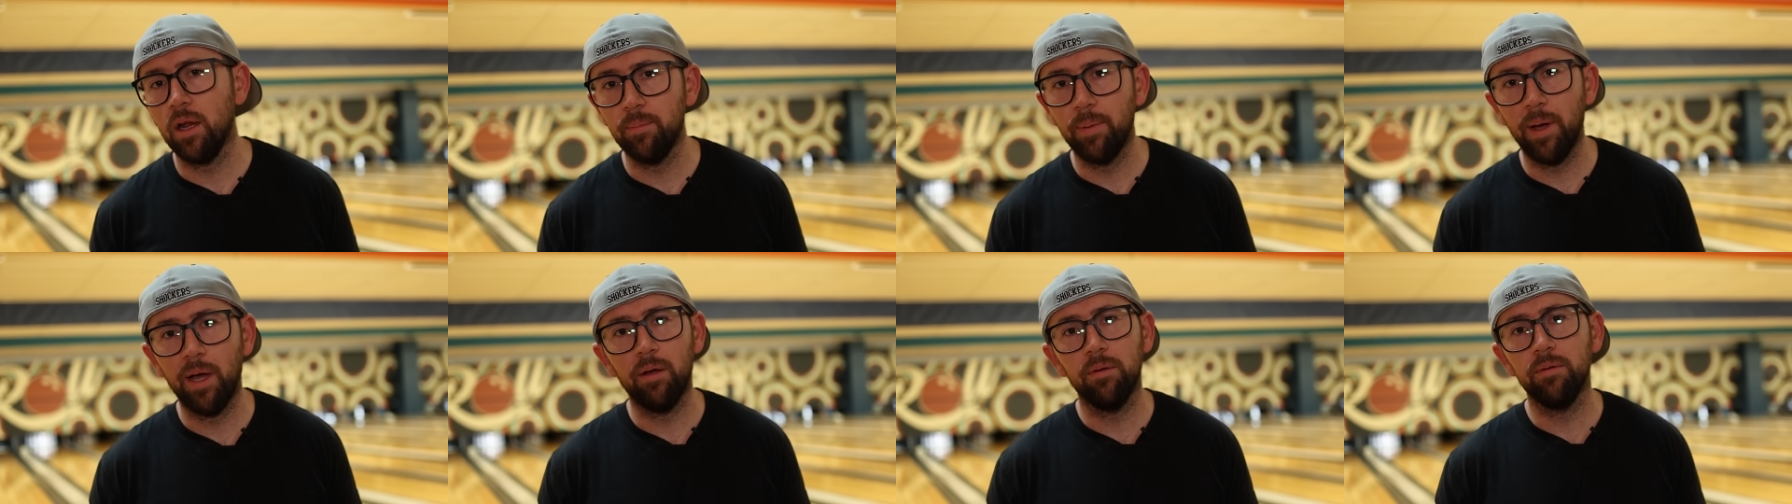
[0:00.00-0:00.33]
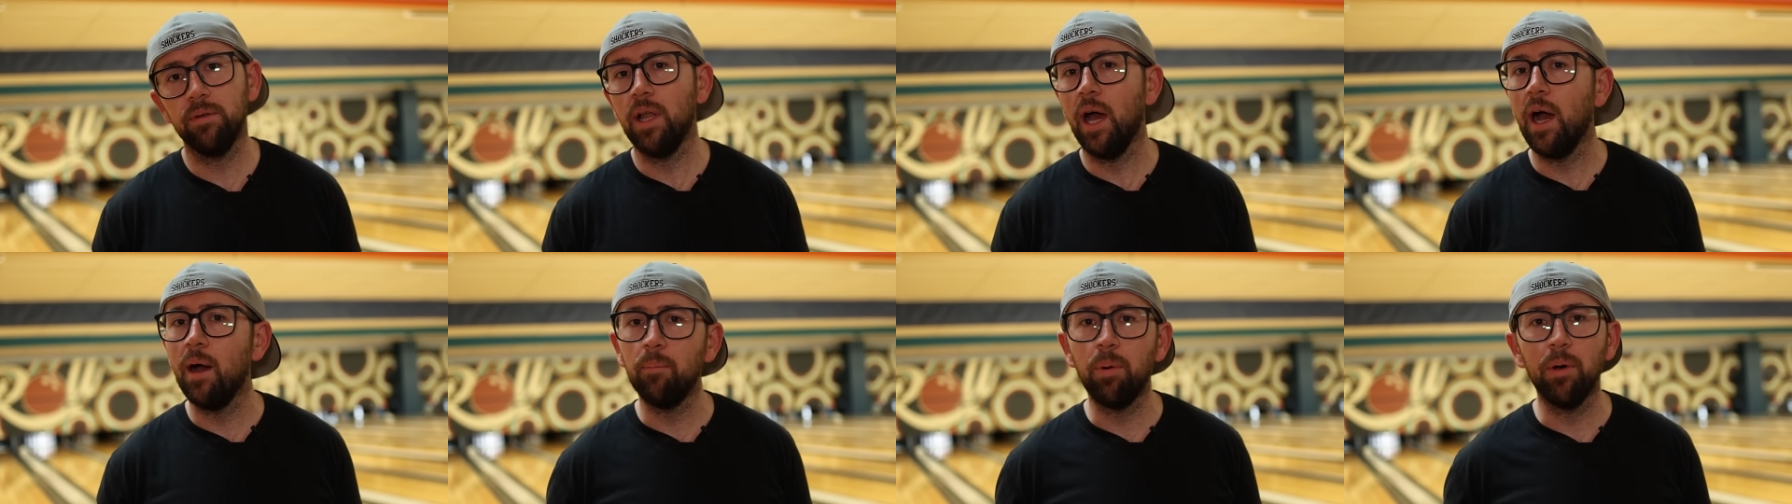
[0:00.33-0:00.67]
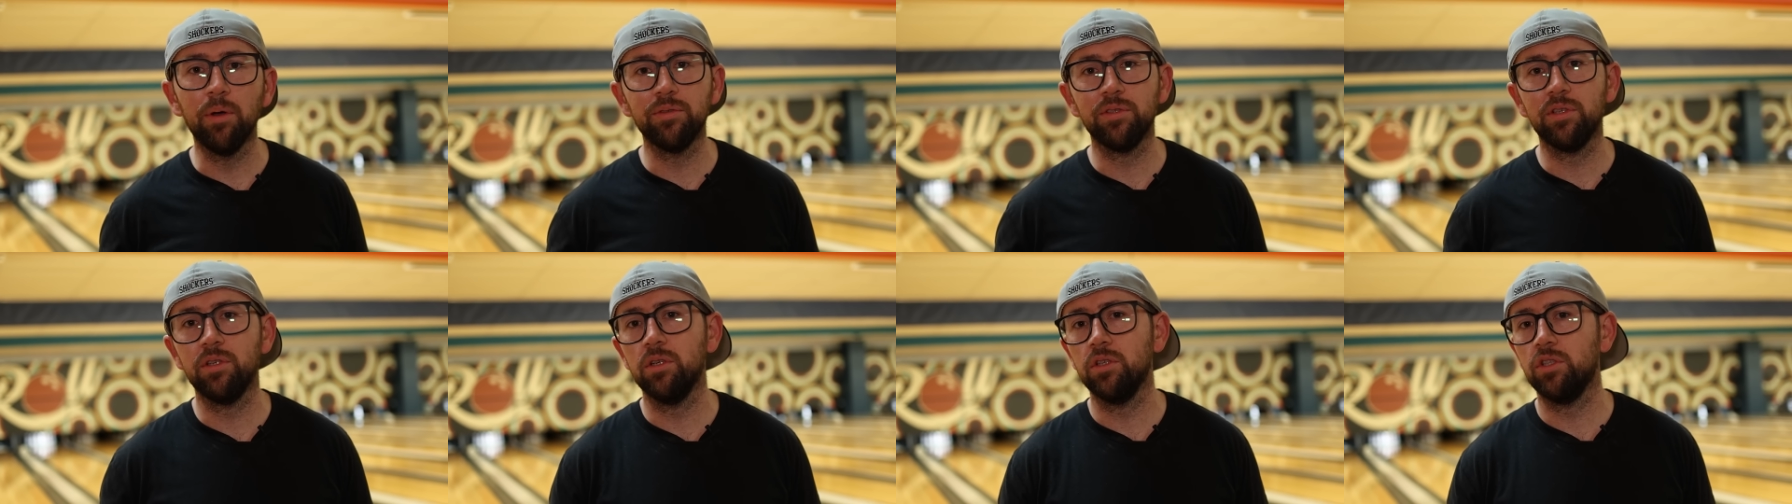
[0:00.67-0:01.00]
about not
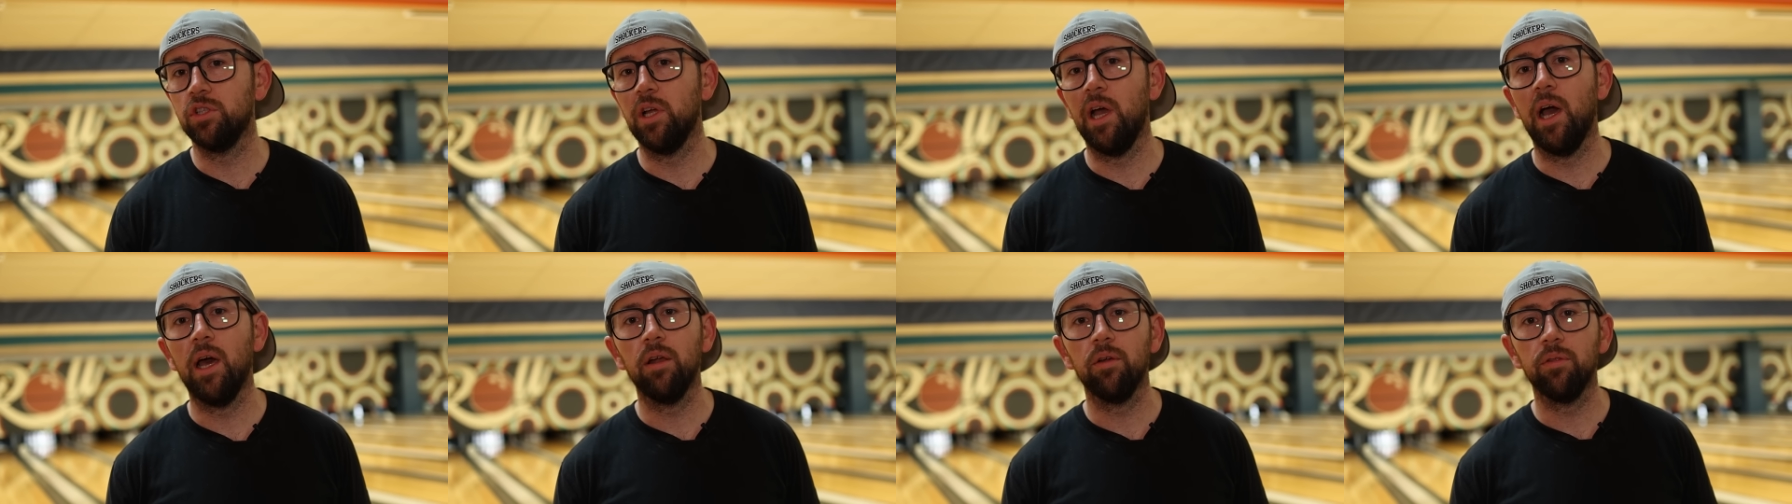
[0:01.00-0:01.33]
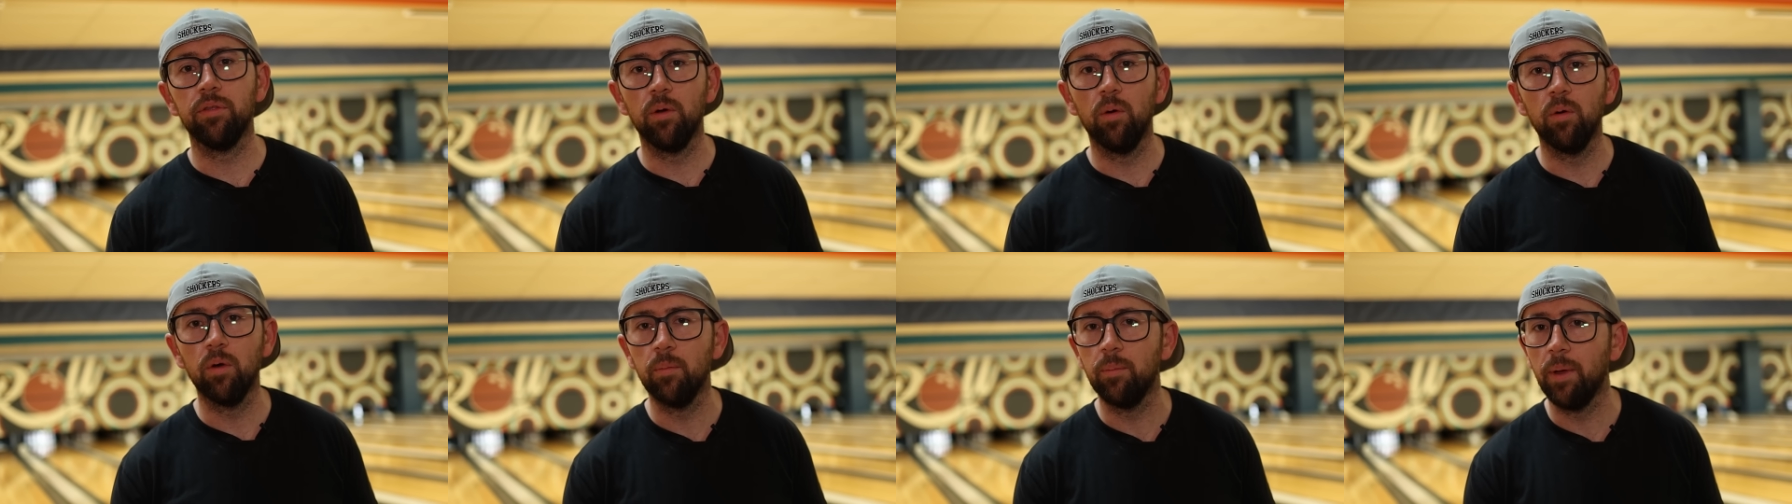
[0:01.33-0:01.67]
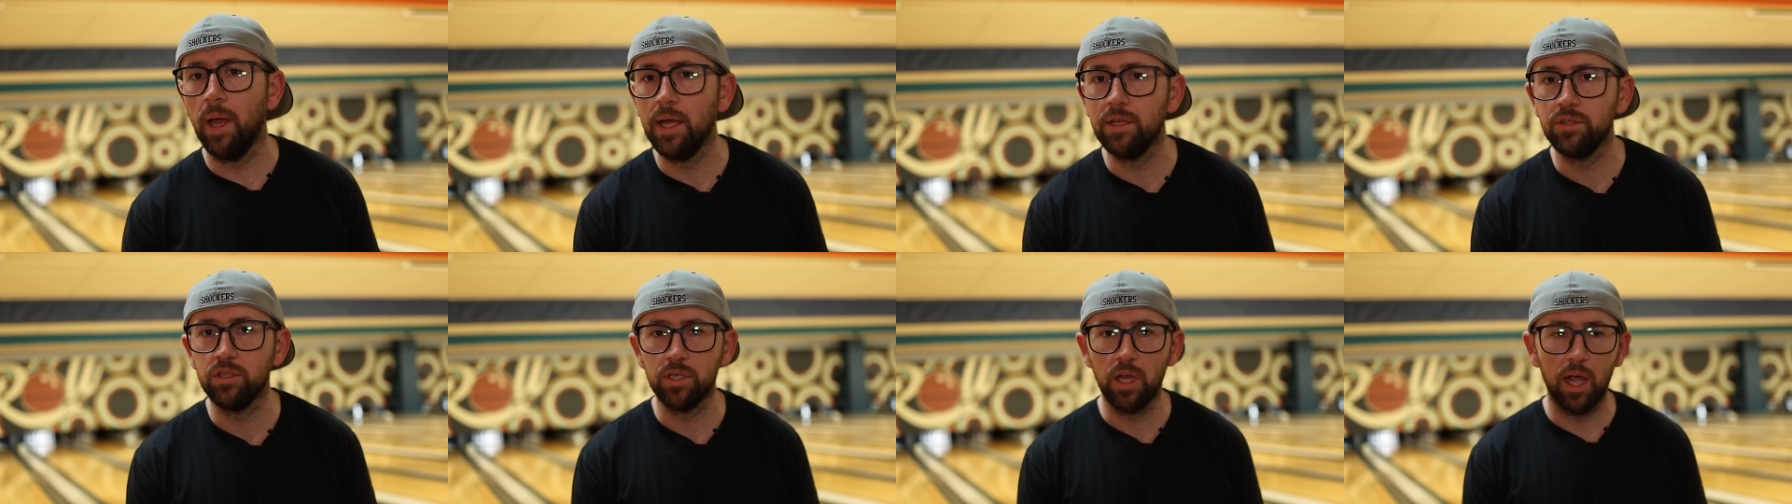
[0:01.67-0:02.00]
posting a shot or throwing a
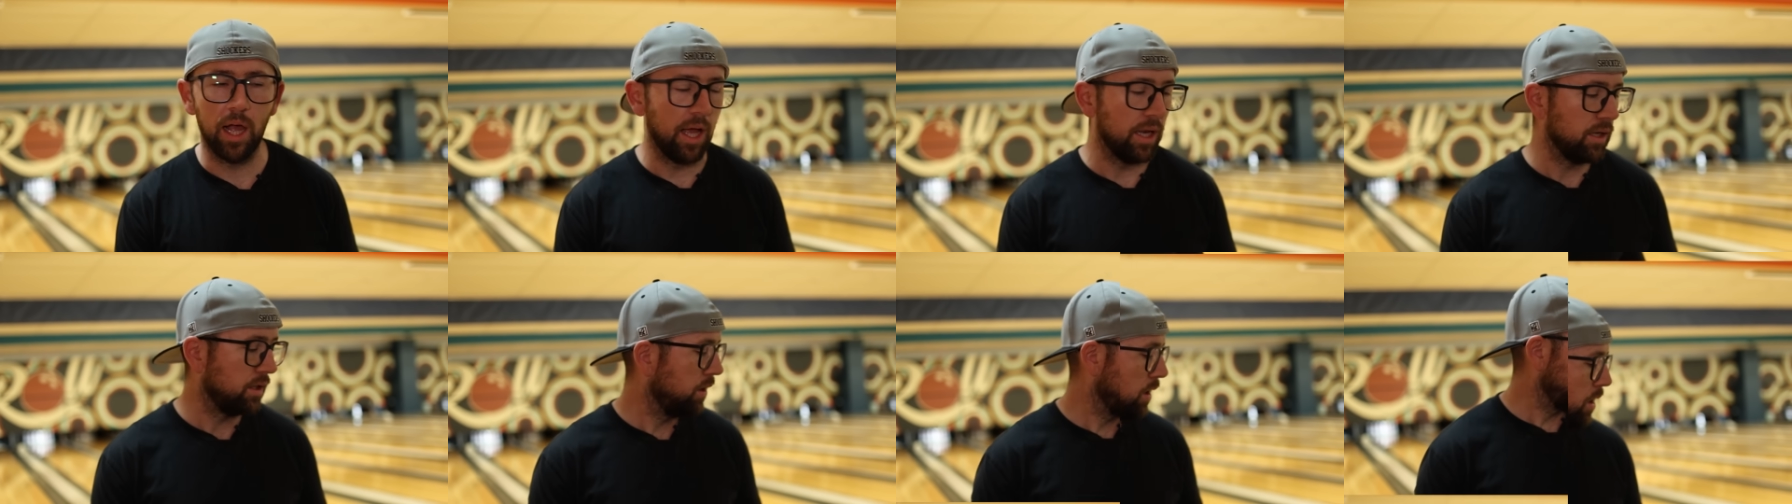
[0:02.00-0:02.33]
bad shot.